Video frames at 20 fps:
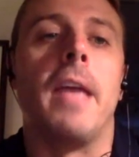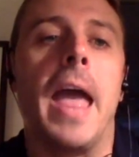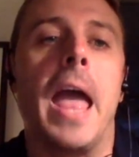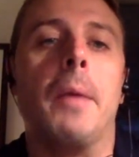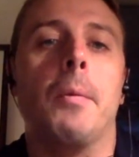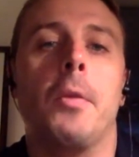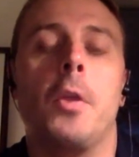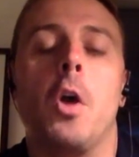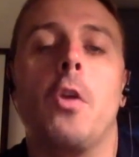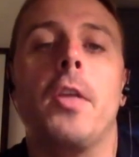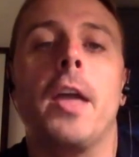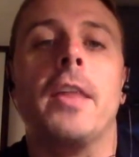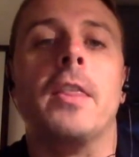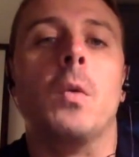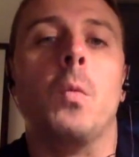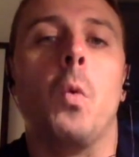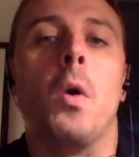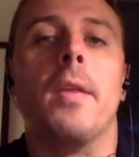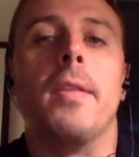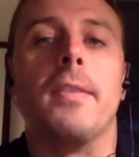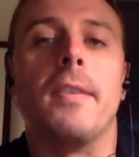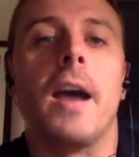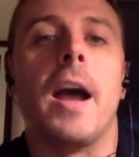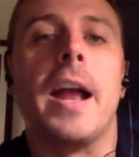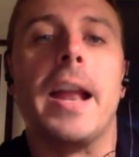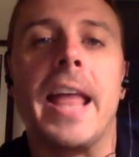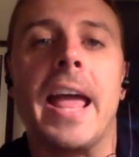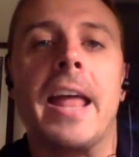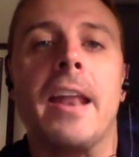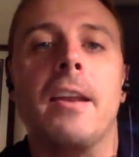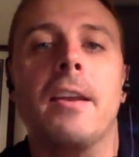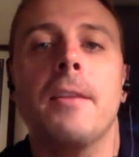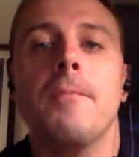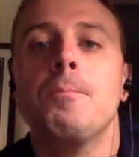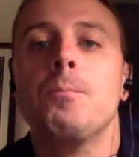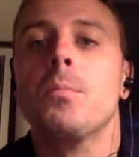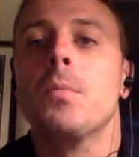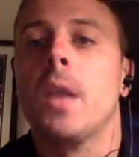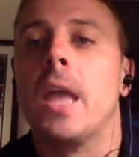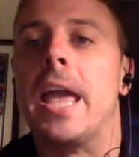2010 when they only had the one tight
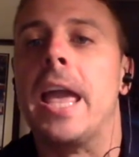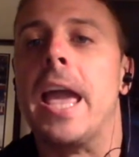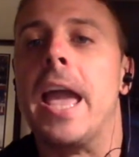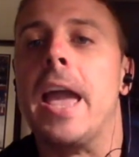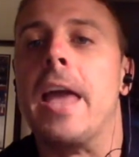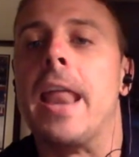end